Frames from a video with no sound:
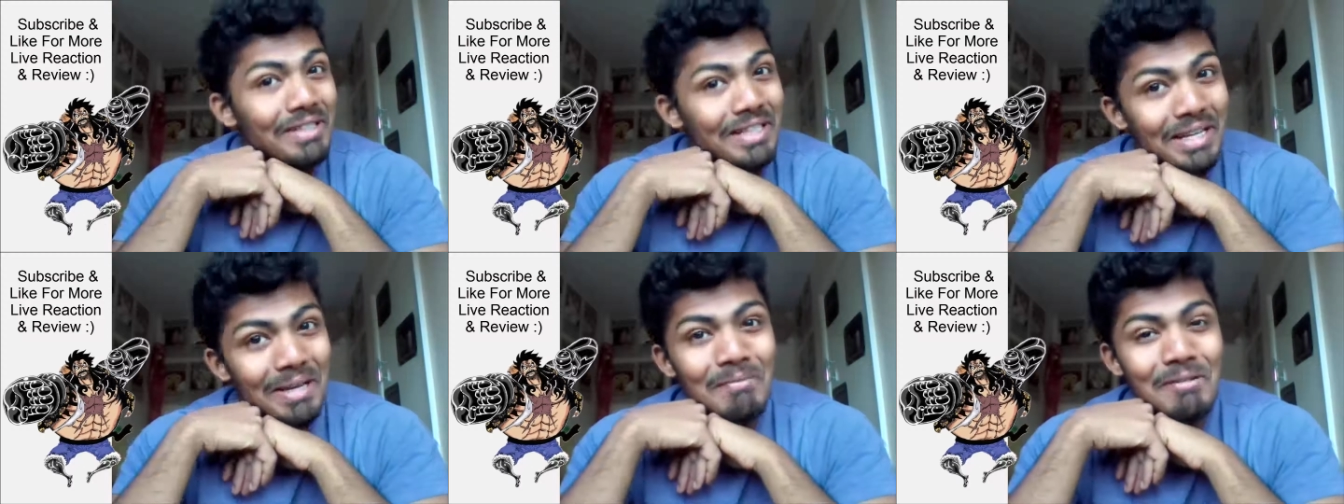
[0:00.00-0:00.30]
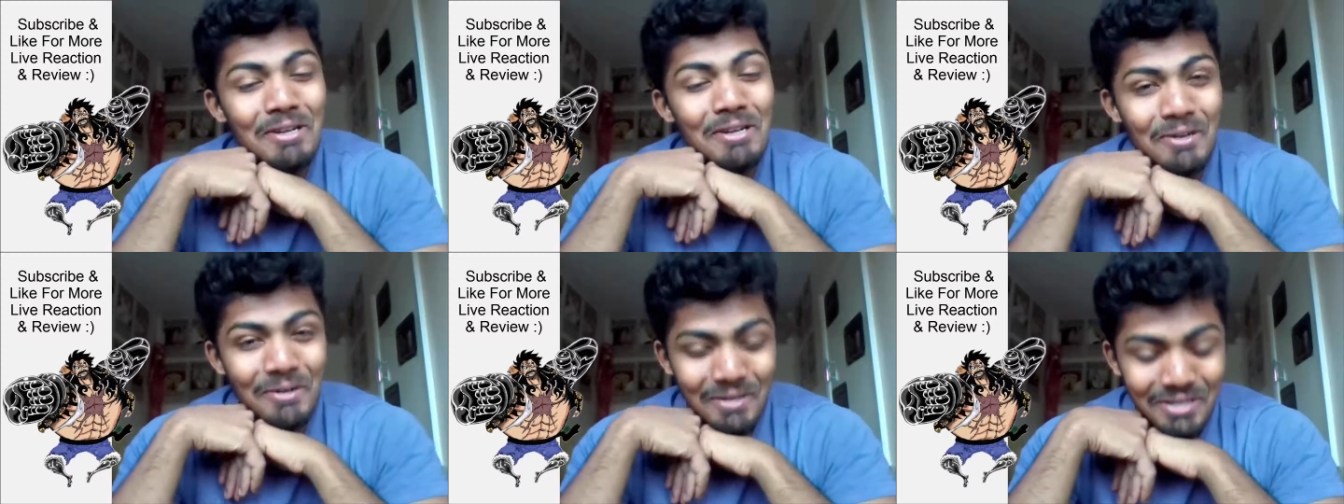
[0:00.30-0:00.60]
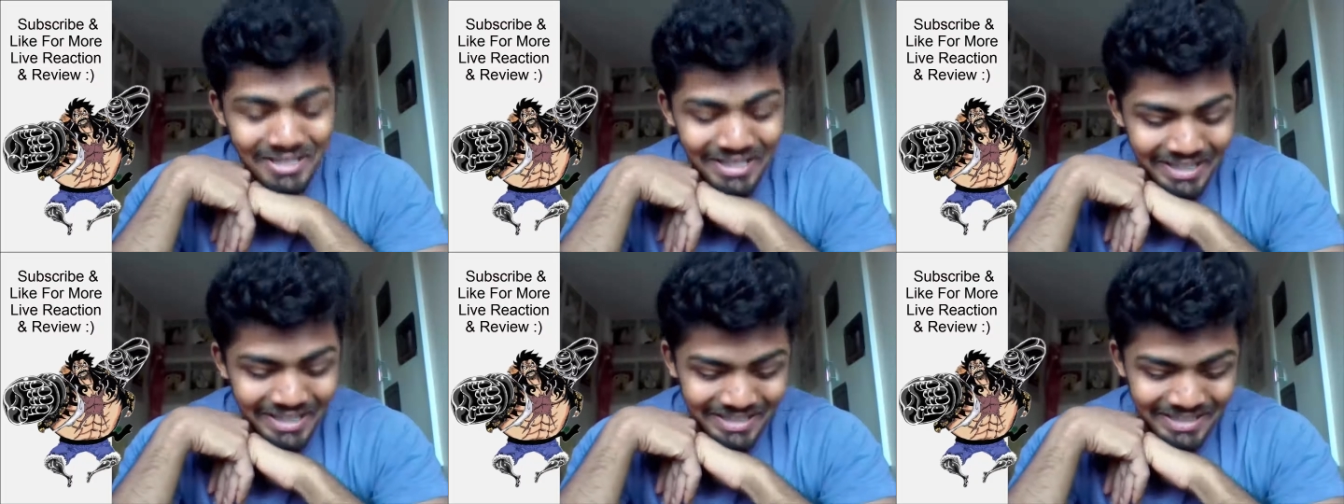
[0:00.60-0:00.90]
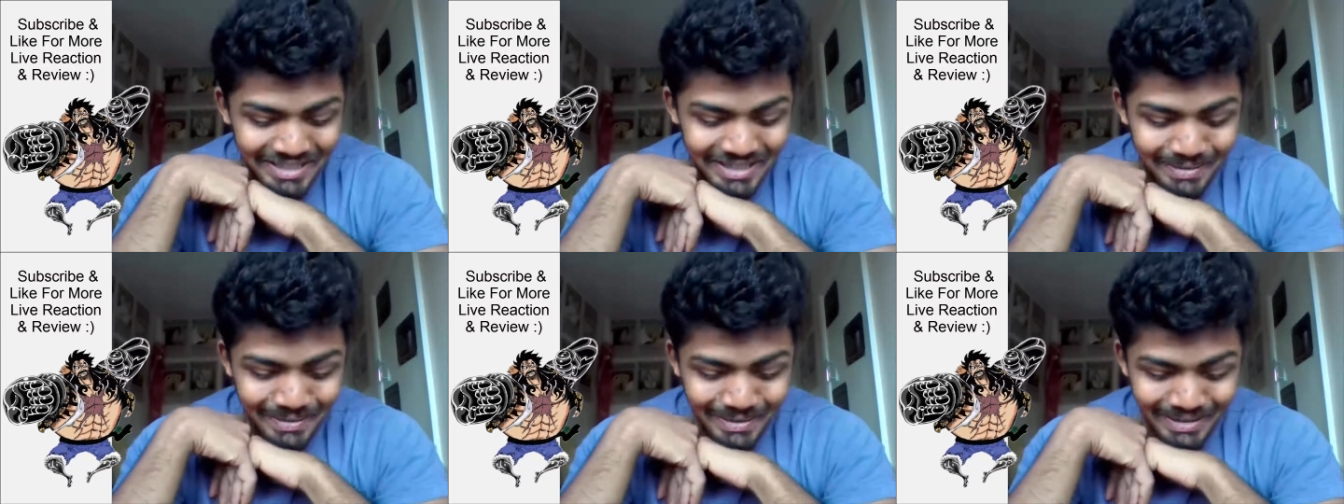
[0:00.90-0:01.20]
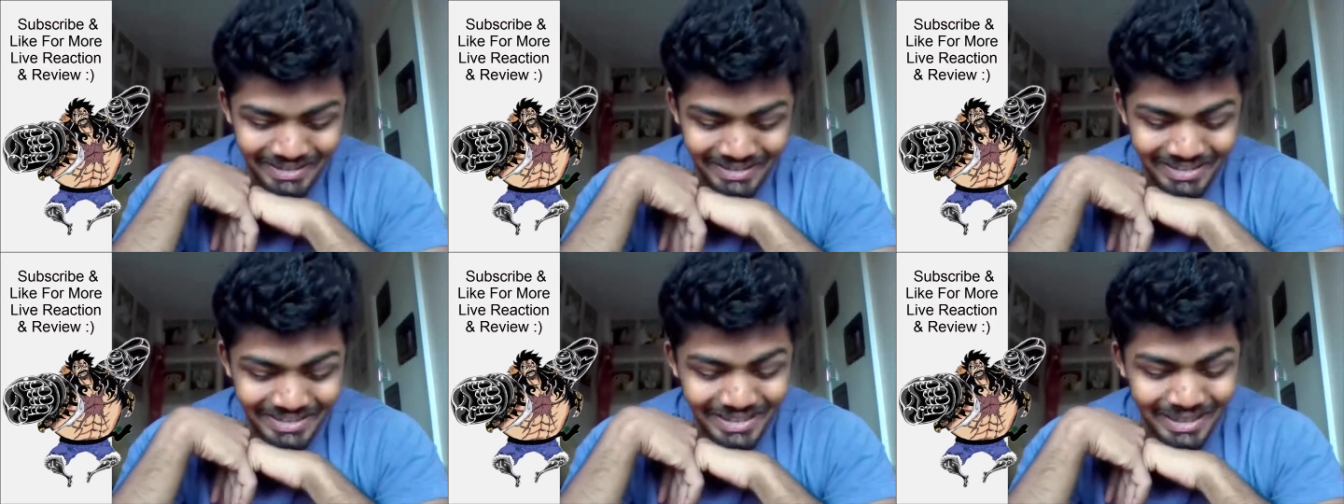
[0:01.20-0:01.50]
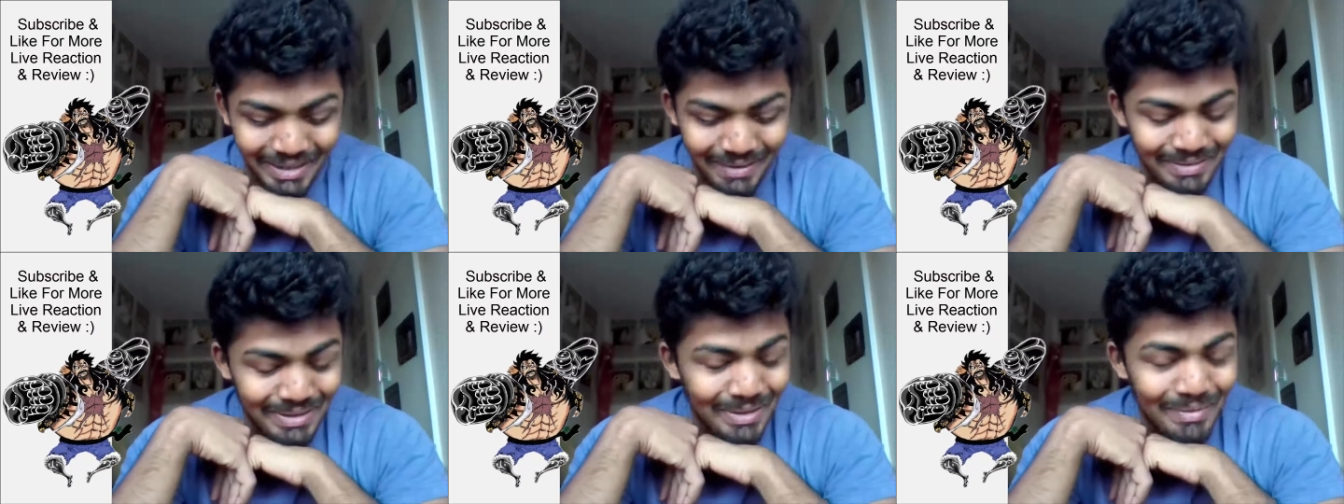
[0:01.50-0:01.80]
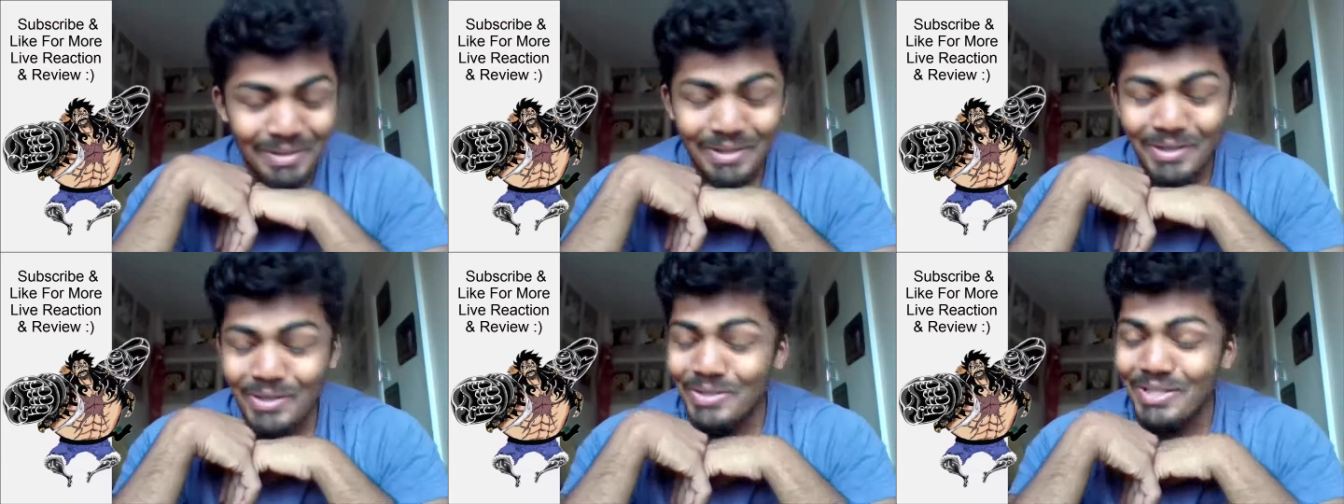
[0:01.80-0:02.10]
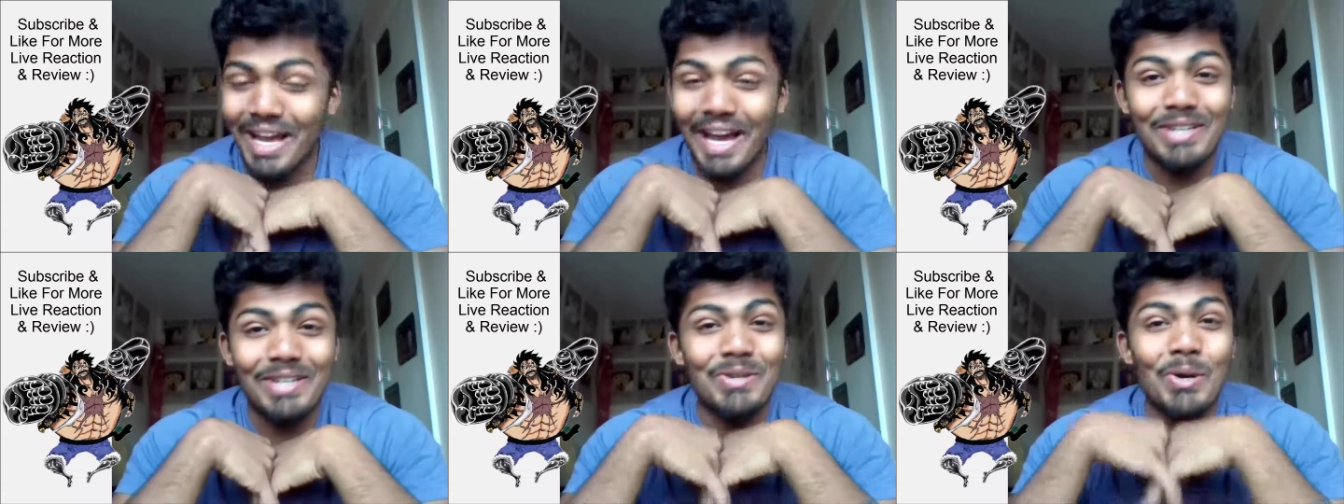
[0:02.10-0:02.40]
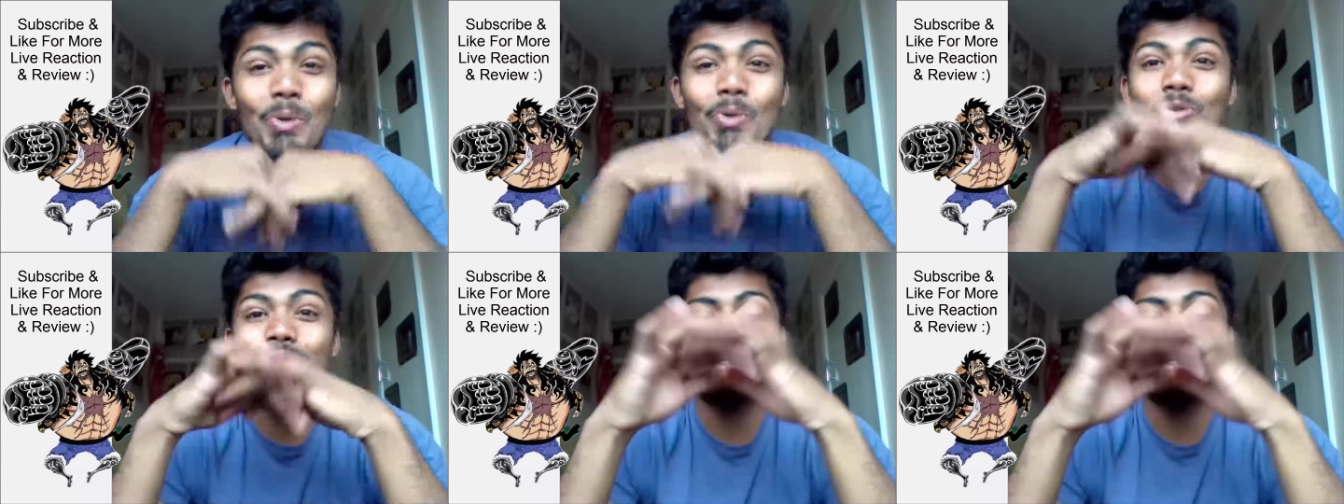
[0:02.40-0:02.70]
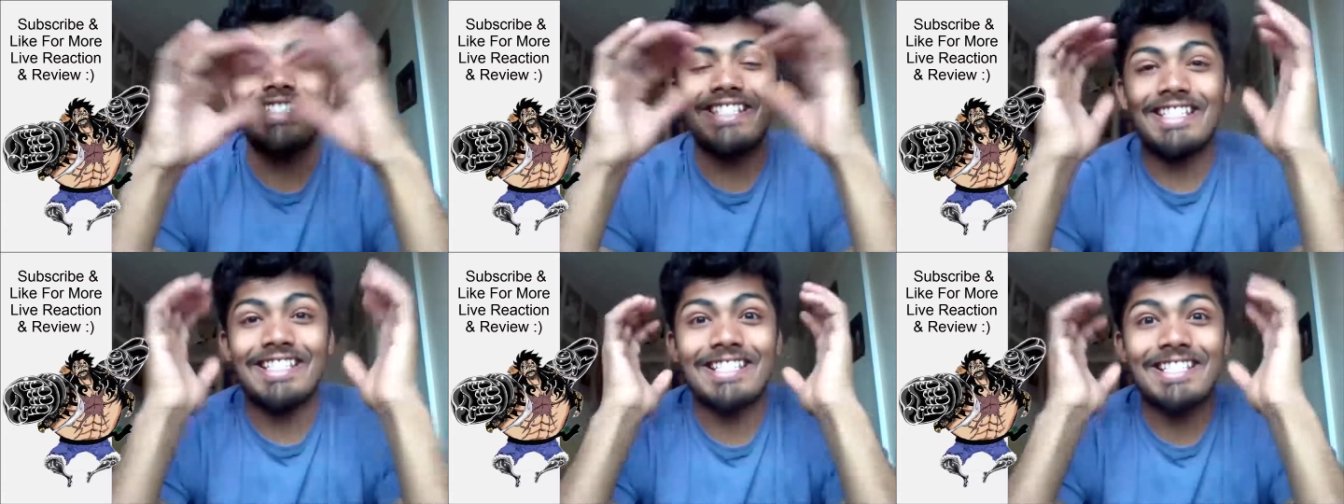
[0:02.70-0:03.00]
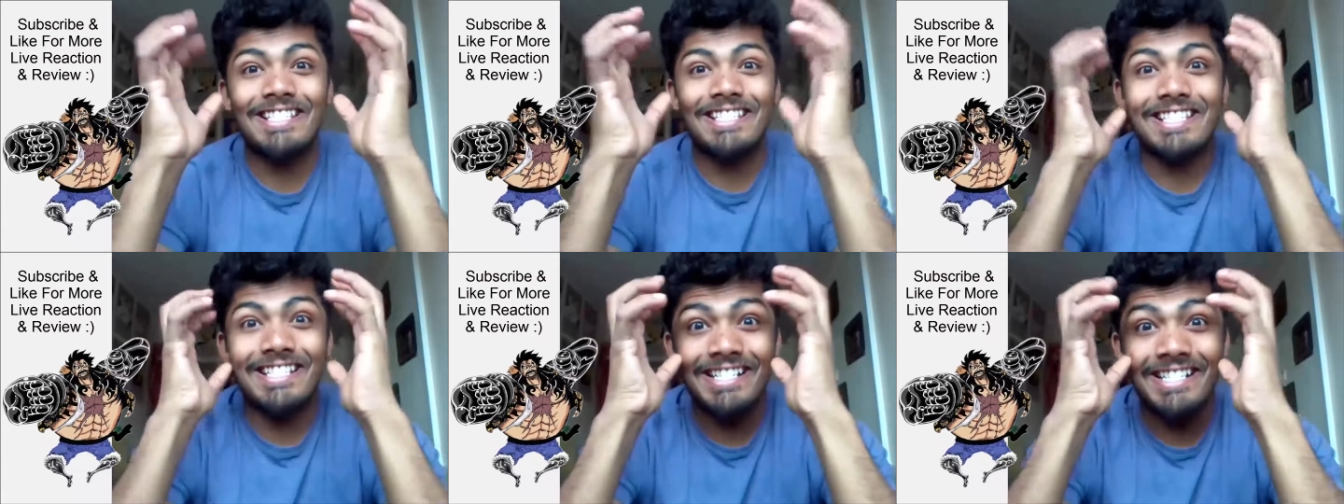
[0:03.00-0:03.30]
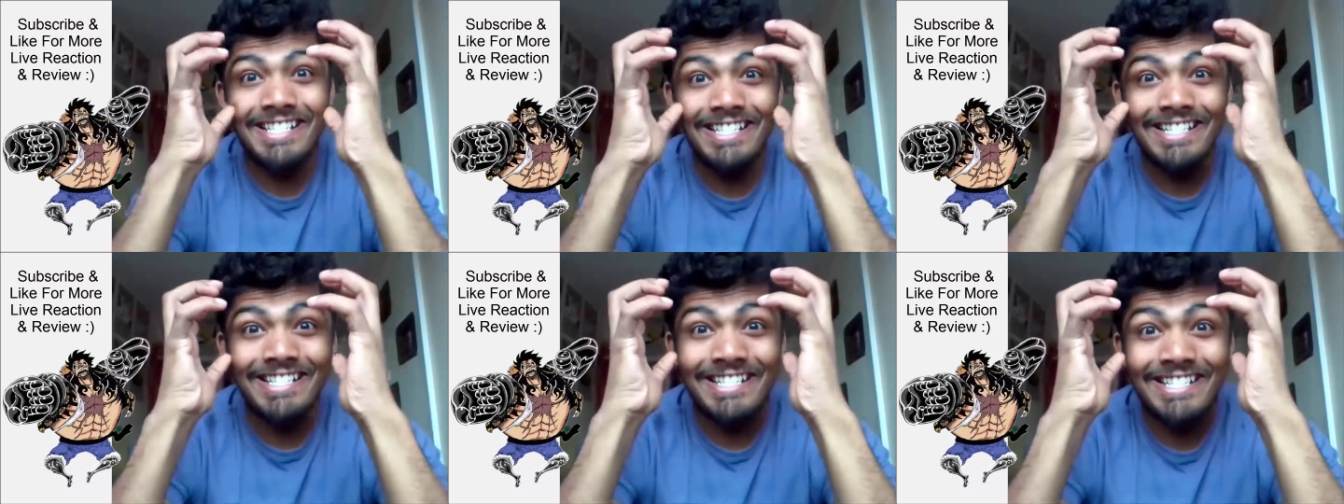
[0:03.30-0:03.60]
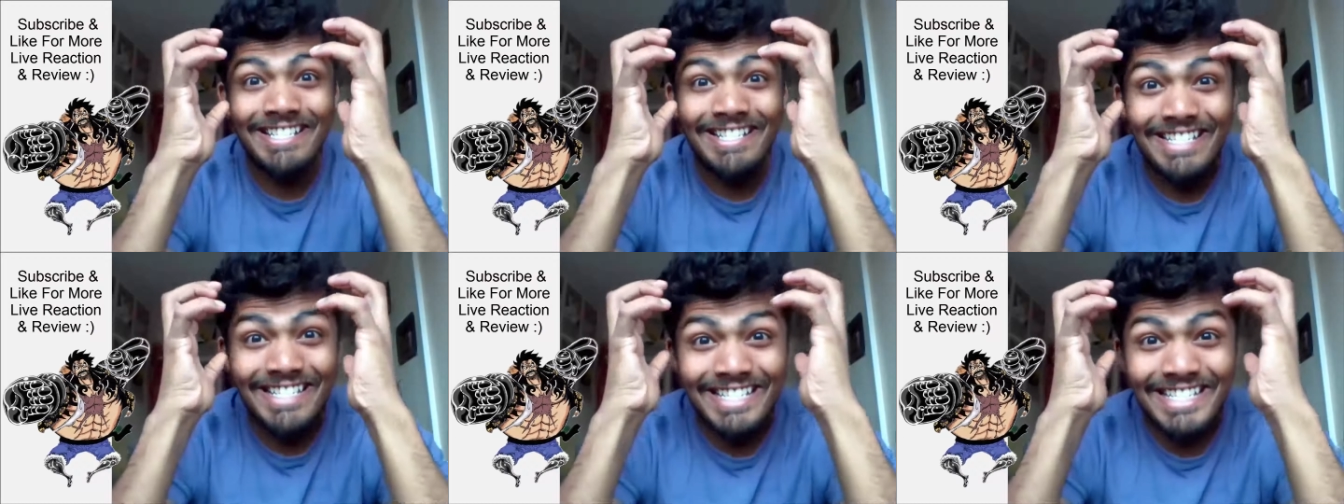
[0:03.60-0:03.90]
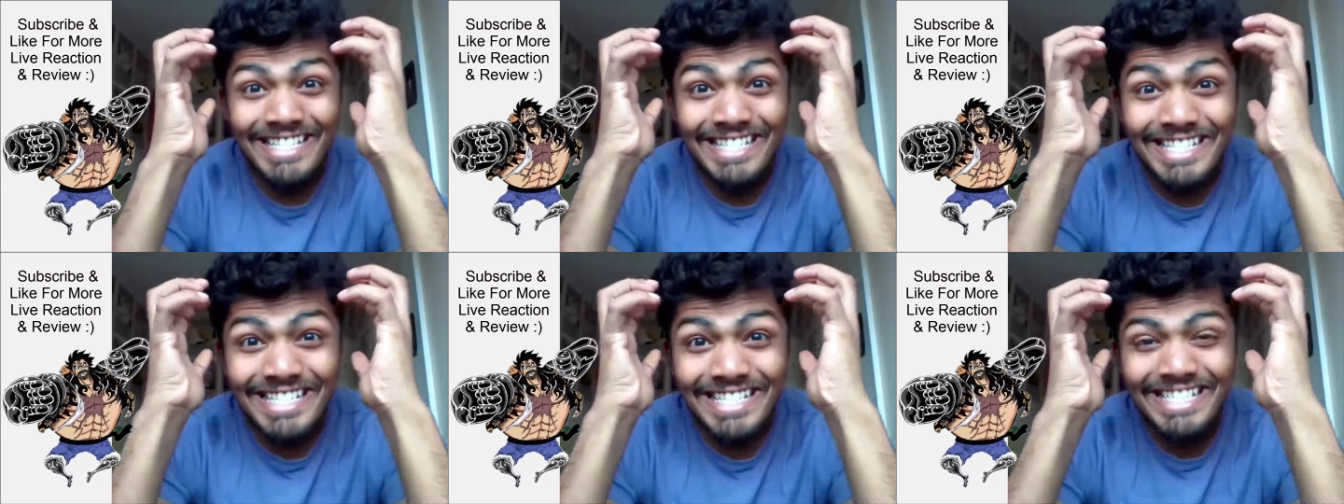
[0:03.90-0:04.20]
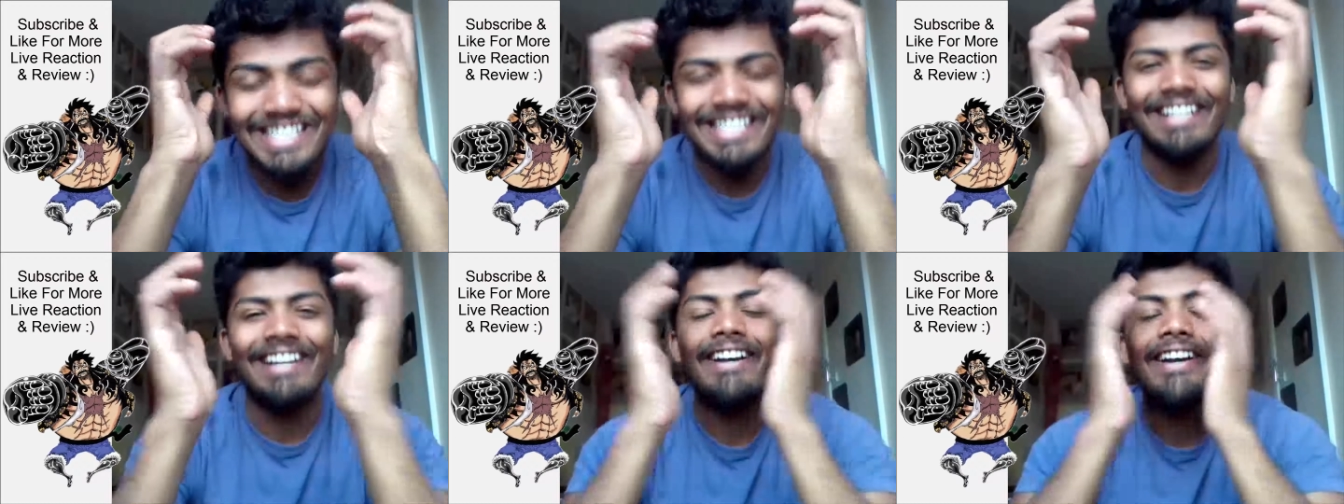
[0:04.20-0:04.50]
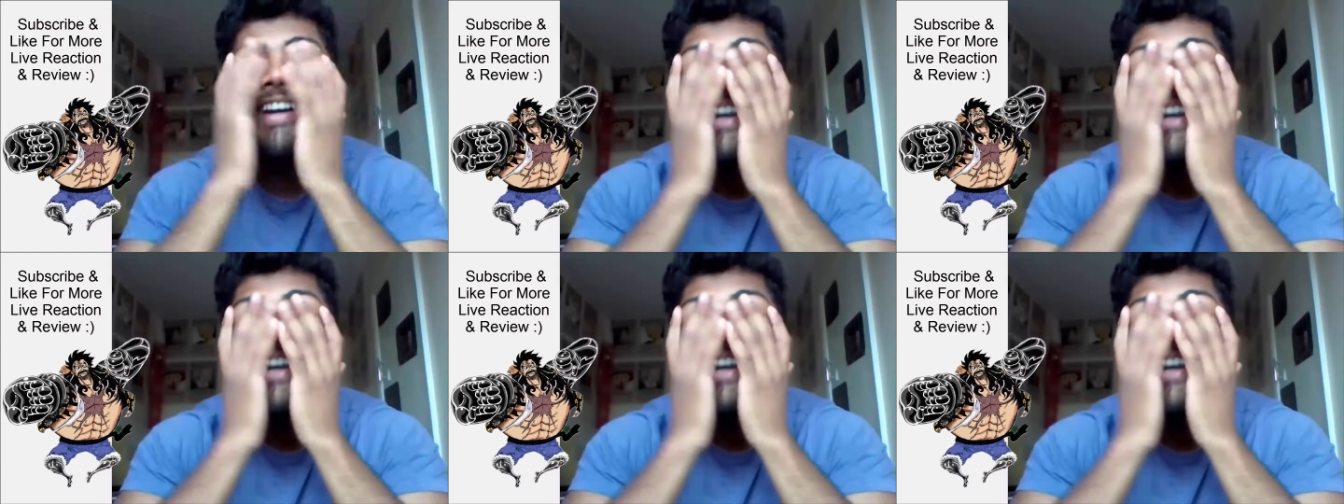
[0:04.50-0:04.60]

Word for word: Let me know what you guys think about this chapter because I don't see Sanji